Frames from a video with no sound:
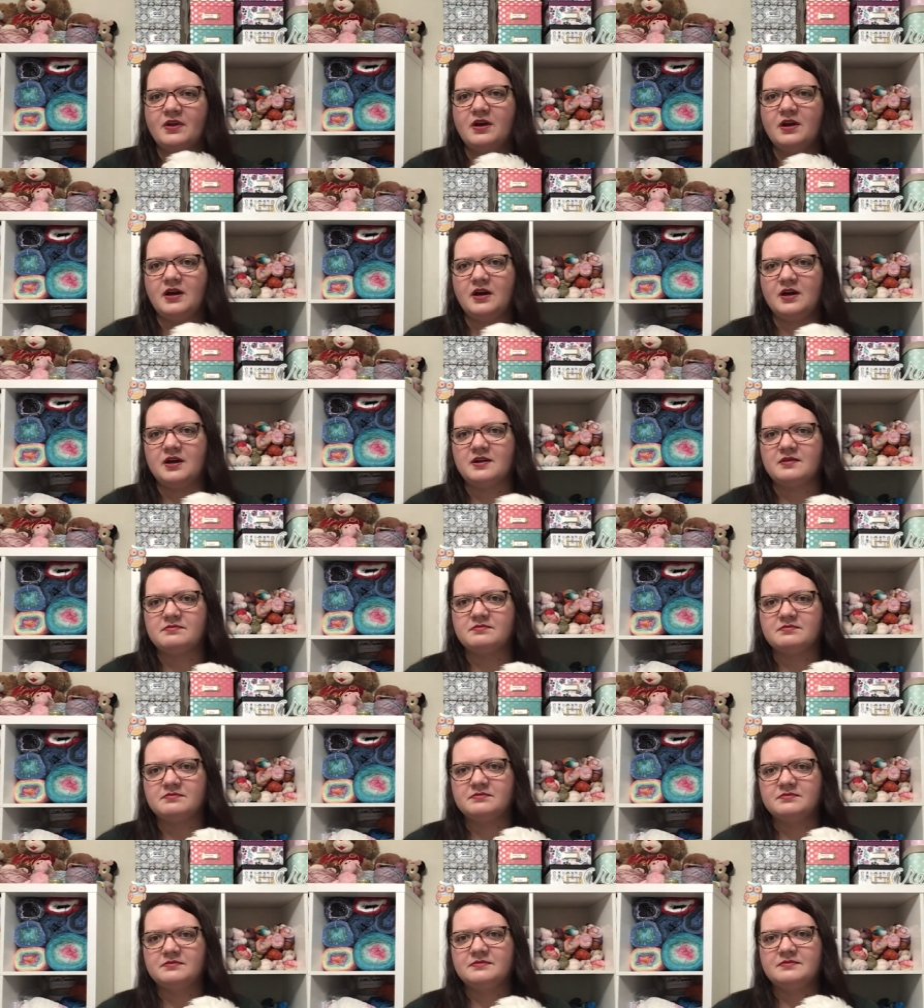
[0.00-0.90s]
Um,
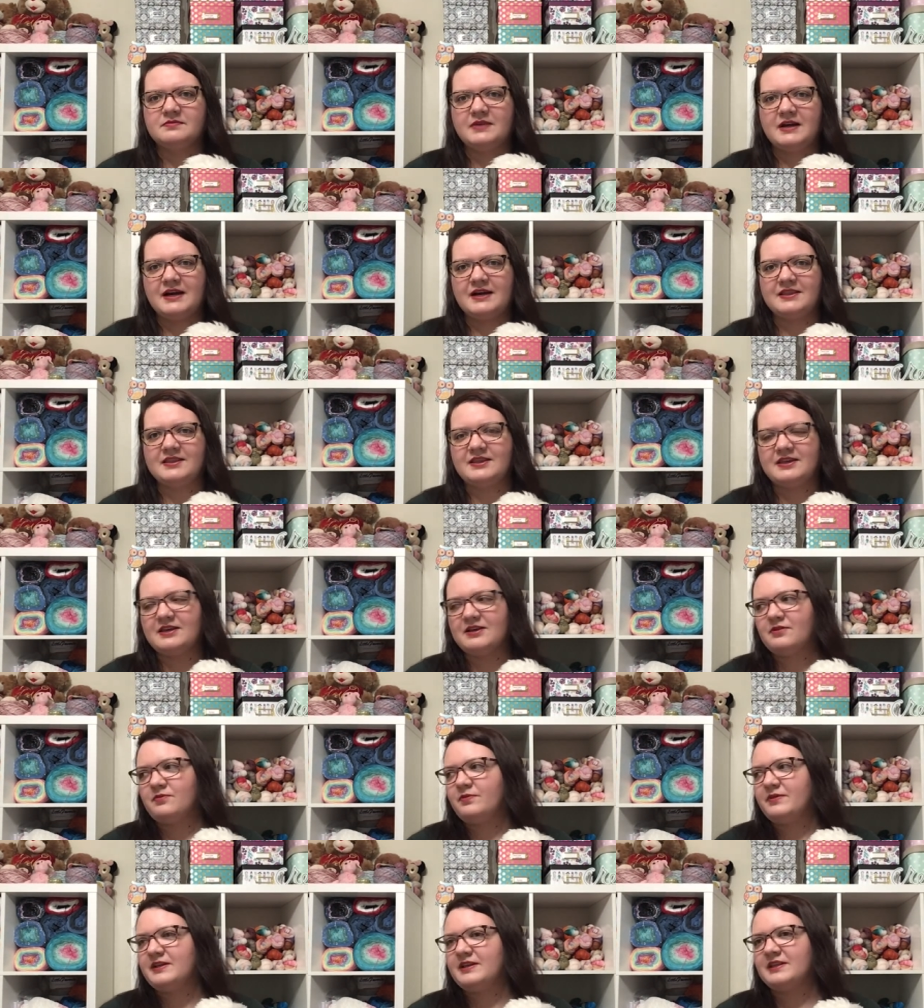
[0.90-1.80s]
I think
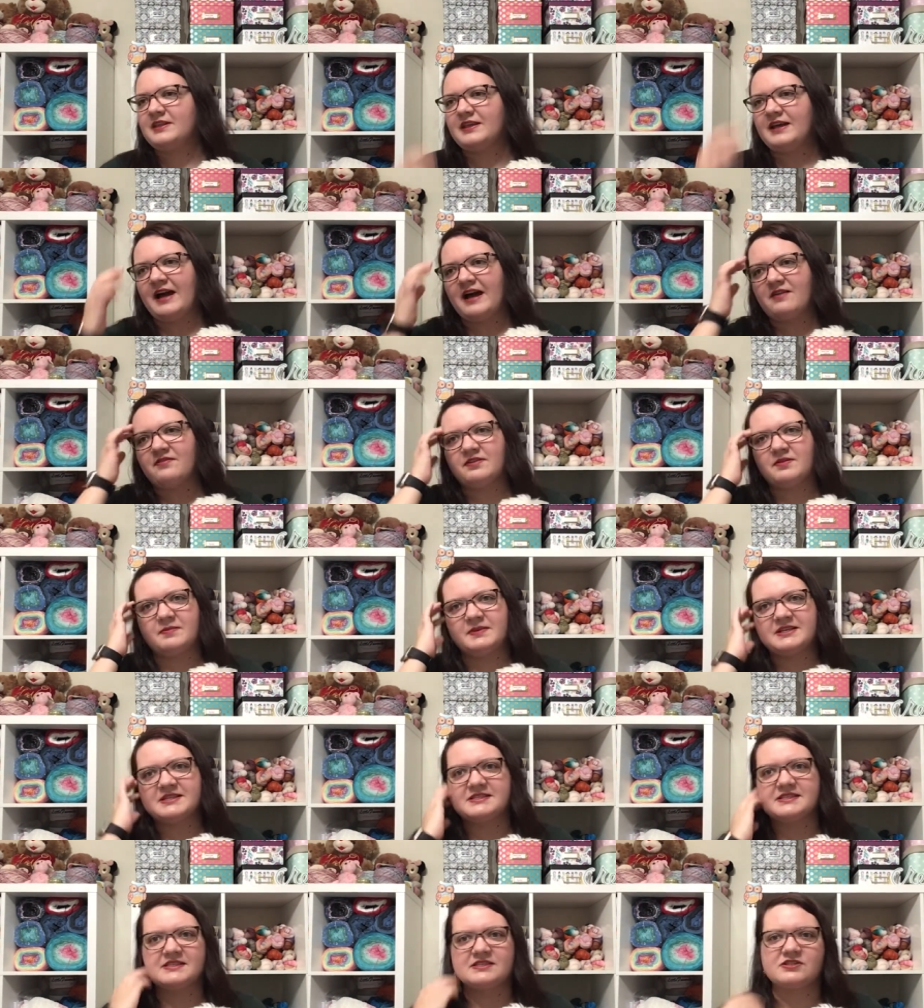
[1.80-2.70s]
with having my
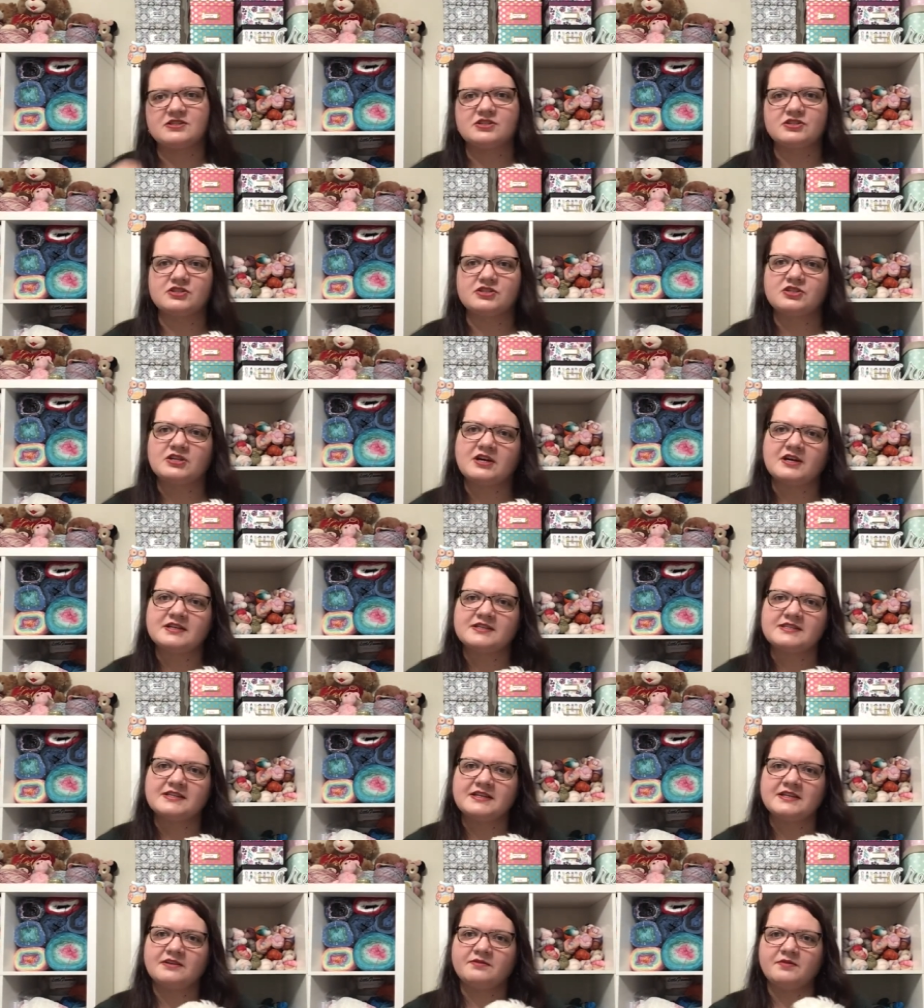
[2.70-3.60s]
sister's dogs
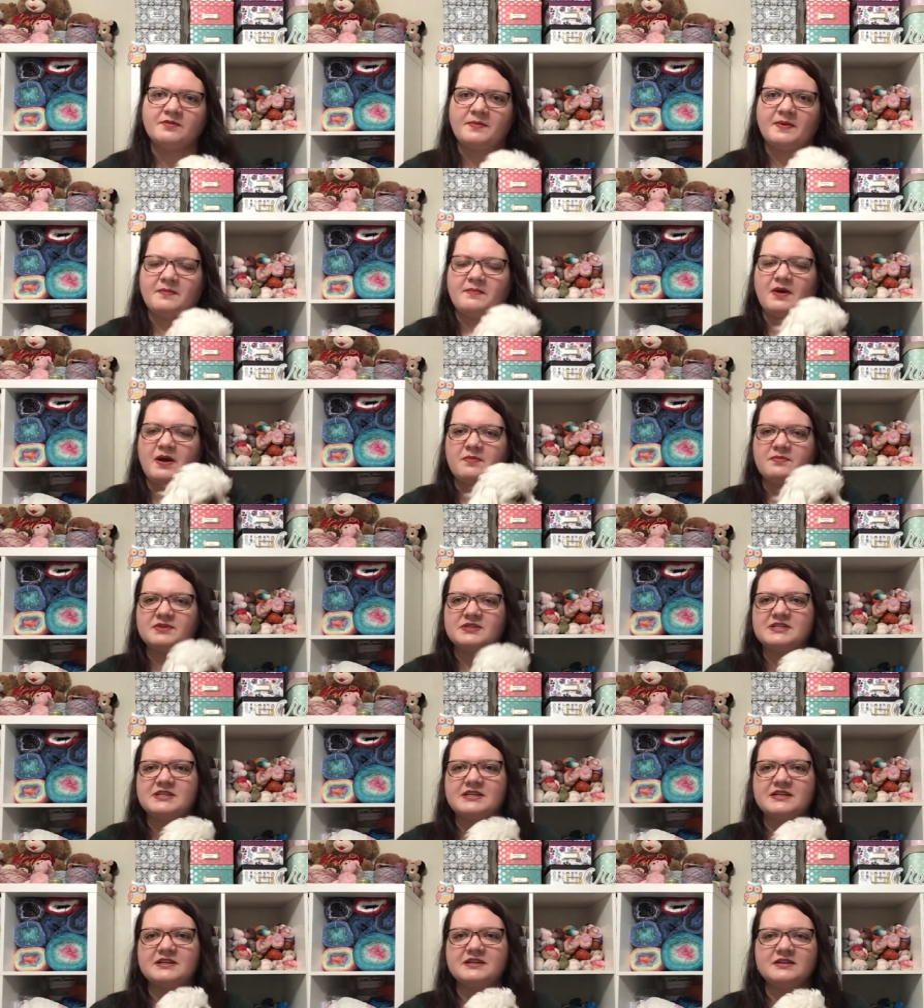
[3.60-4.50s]
here when my mom was
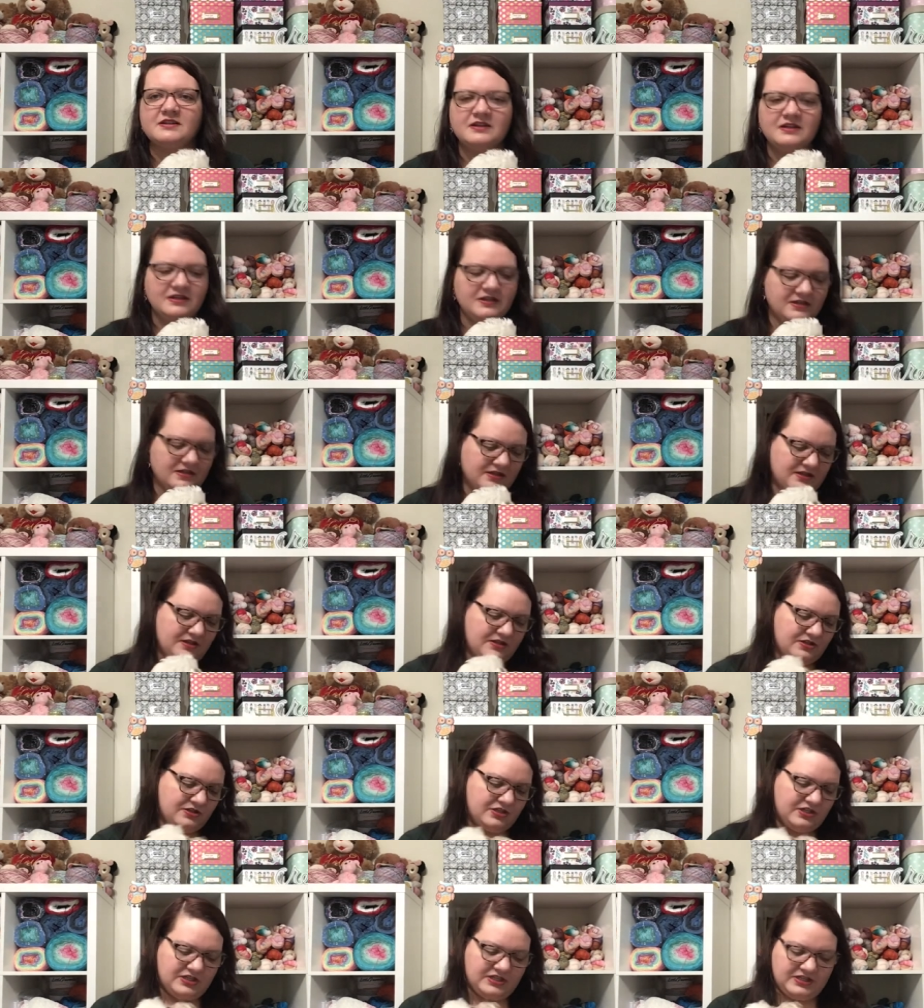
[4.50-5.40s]
here,
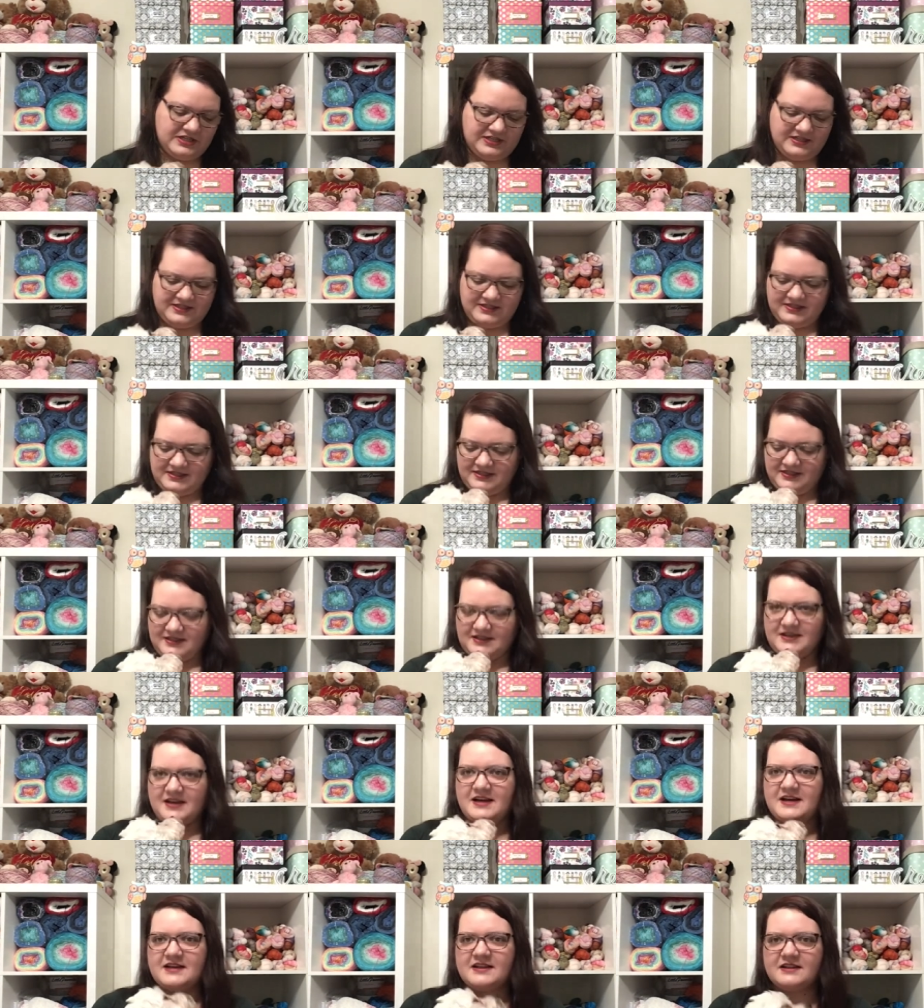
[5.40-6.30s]
she just
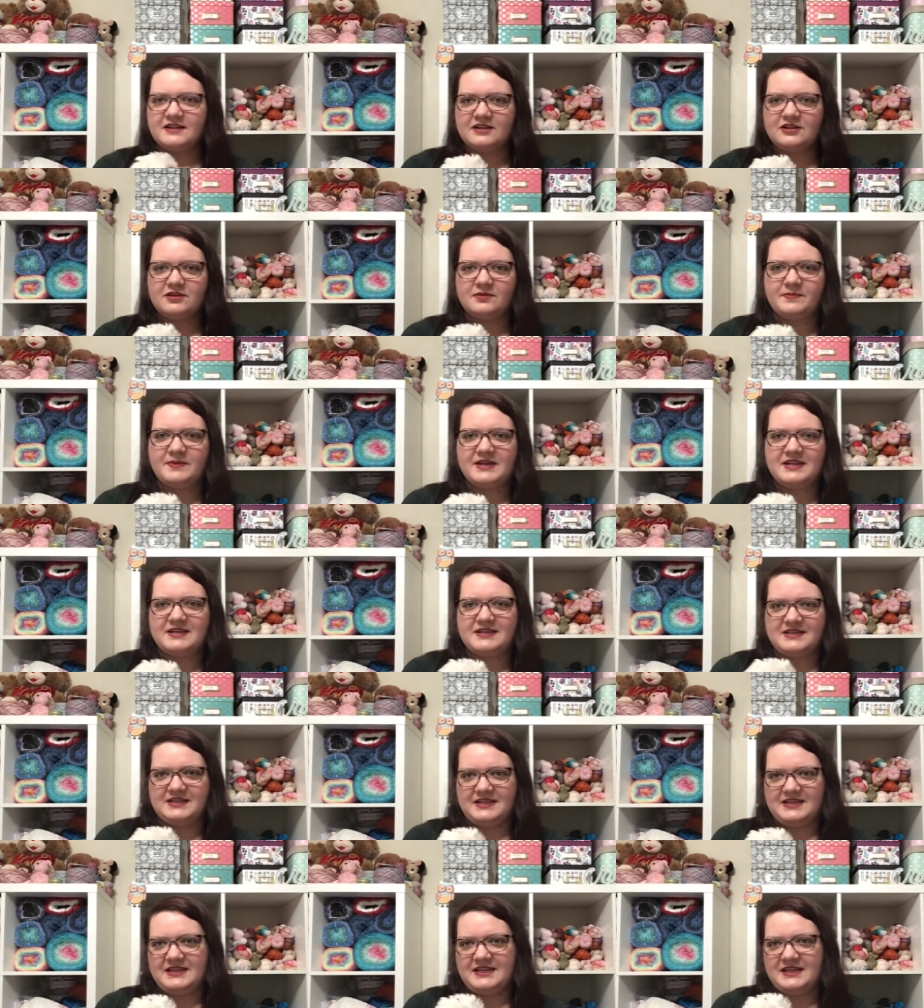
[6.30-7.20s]
got a little bit
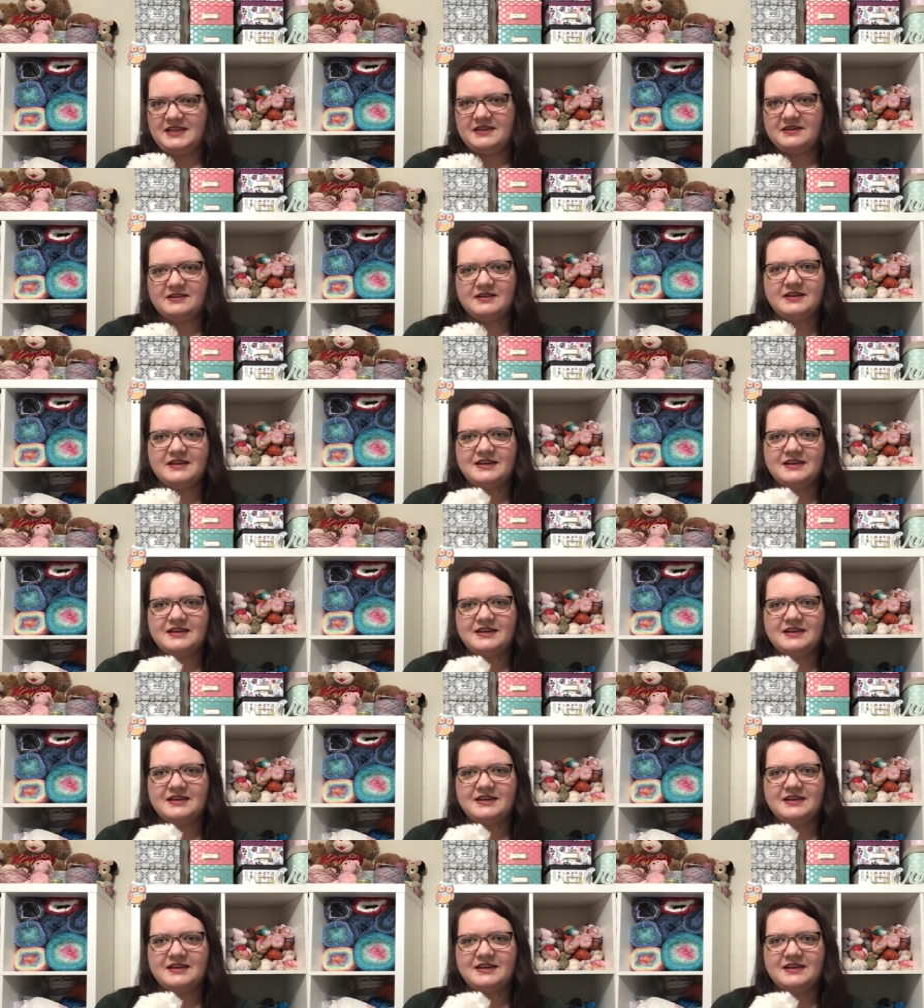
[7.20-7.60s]
needy.